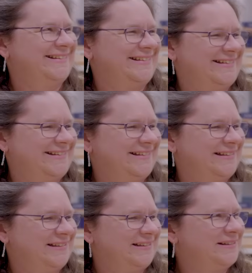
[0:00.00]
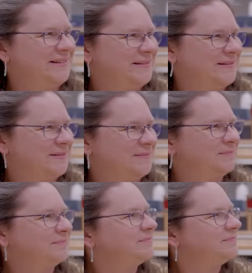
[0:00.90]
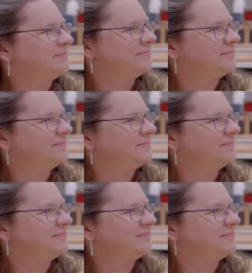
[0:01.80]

(silent)